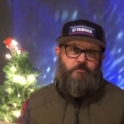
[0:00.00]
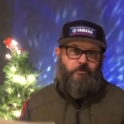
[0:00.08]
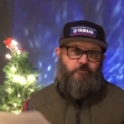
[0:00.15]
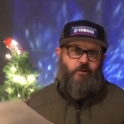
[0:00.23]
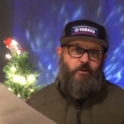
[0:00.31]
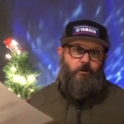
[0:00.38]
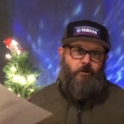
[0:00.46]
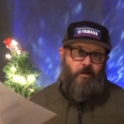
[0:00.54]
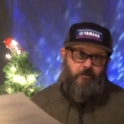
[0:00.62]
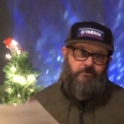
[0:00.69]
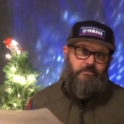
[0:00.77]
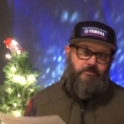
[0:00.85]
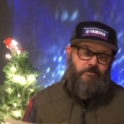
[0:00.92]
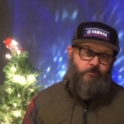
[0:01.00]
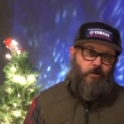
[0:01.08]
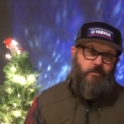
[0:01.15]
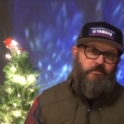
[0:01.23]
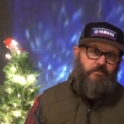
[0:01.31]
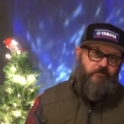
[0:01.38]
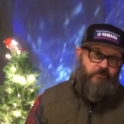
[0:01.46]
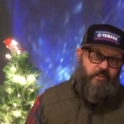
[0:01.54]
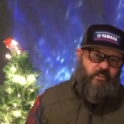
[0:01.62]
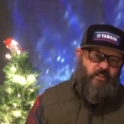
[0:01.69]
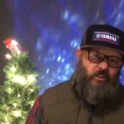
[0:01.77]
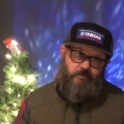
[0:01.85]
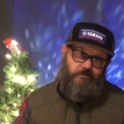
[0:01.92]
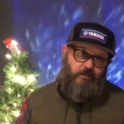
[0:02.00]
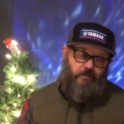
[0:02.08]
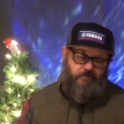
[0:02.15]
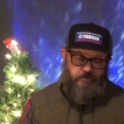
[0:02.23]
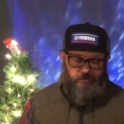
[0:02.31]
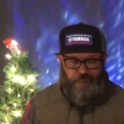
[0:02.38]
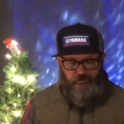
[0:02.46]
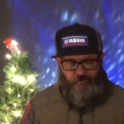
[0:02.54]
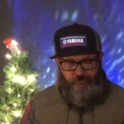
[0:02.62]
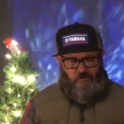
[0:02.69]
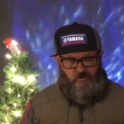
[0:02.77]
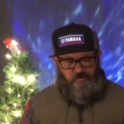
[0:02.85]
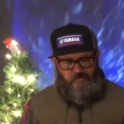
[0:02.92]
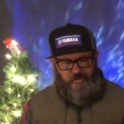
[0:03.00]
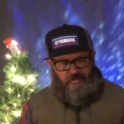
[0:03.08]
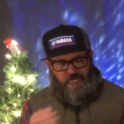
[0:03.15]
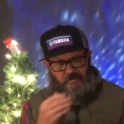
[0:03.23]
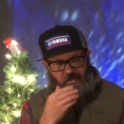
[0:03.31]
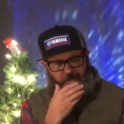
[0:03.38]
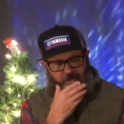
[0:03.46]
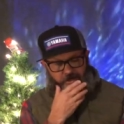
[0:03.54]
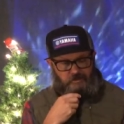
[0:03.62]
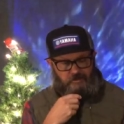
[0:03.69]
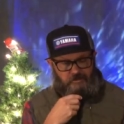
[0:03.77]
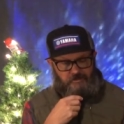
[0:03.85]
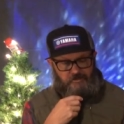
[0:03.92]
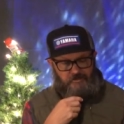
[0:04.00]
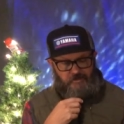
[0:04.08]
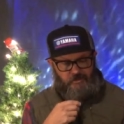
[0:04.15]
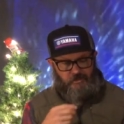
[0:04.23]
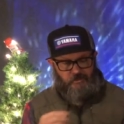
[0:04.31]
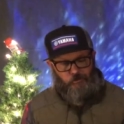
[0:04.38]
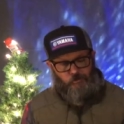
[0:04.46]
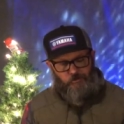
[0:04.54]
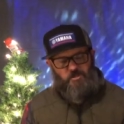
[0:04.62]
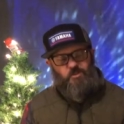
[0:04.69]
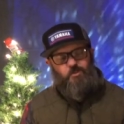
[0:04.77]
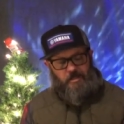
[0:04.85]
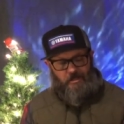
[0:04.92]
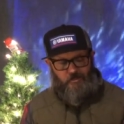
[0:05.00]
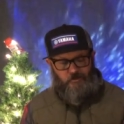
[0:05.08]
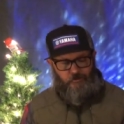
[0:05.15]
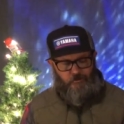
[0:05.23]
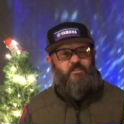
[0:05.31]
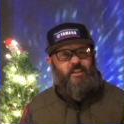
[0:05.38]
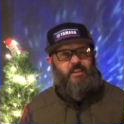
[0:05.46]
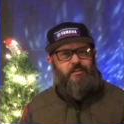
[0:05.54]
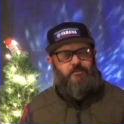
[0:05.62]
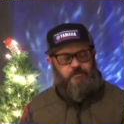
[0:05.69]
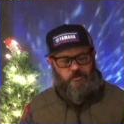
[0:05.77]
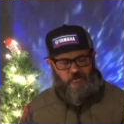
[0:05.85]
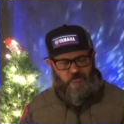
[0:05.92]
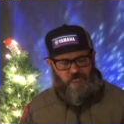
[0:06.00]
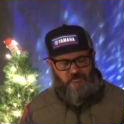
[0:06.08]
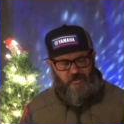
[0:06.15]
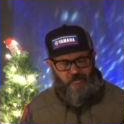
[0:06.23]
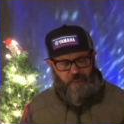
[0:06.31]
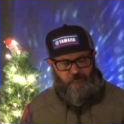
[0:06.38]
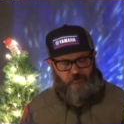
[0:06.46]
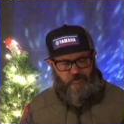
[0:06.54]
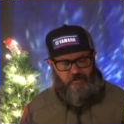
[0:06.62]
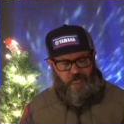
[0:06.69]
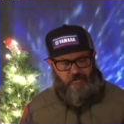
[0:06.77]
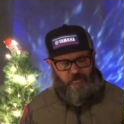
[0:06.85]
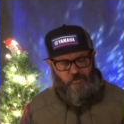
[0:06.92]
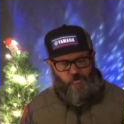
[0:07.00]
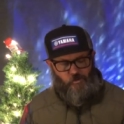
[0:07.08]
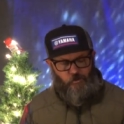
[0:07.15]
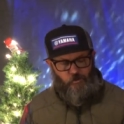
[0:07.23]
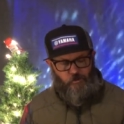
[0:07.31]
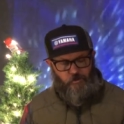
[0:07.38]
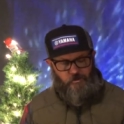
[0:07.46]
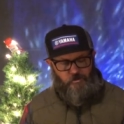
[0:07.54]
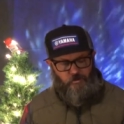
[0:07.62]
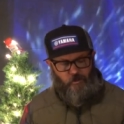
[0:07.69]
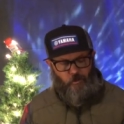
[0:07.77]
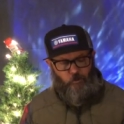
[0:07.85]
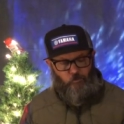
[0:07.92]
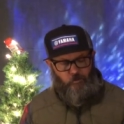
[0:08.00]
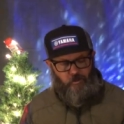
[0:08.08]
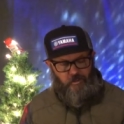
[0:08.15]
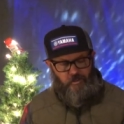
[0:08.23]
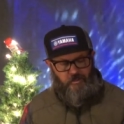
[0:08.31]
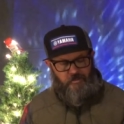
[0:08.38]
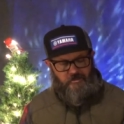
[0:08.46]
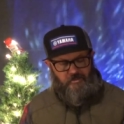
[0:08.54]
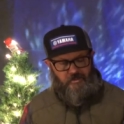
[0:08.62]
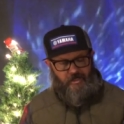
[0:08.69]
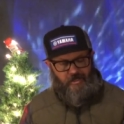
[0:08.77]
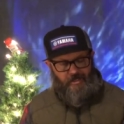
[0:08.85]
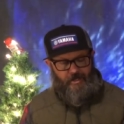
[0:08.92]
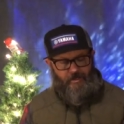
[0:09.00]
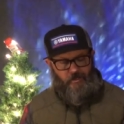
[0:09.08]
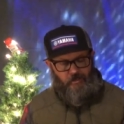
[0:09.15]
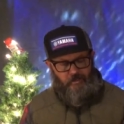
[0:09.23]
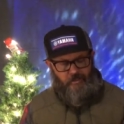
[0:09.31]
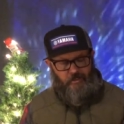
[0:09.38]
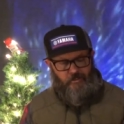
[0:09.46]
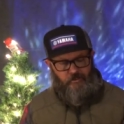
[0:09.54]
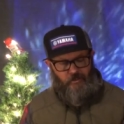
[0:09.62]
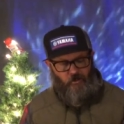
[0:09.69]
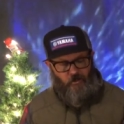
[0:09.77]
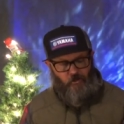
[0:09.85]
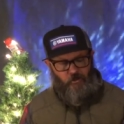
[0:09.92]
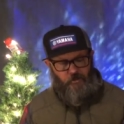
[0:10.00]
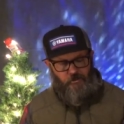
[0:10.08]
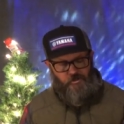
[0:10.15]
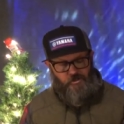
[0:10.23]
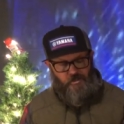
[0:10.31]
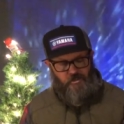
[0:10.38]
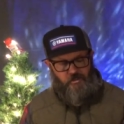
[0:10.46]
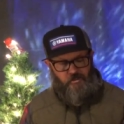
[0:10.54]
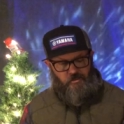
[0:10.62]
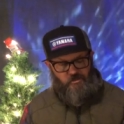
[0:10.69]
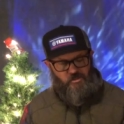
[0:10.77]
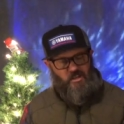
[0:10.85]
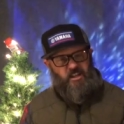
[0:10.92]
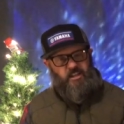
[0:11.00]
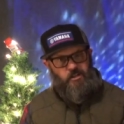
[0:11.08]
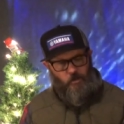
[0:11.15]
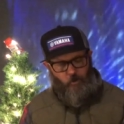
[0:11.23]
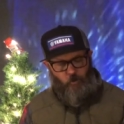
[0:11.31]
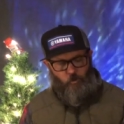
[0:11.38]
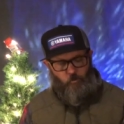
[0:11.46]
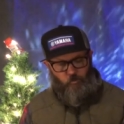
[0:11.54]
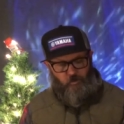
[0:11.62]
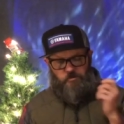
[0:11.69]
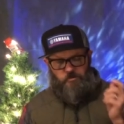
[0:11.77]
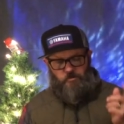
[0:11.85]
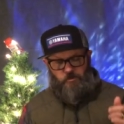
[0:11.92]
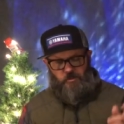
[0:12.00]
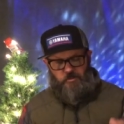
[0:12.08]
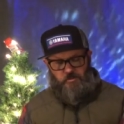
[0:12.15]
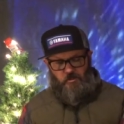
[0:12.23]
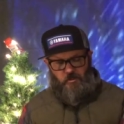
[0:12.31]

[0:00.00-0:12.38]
we've all obviously watched the video. It's got a ton of views. This next guy, his YouTube handle, I think it's gonna stand for Killing George01. It's KLNRGJ01. George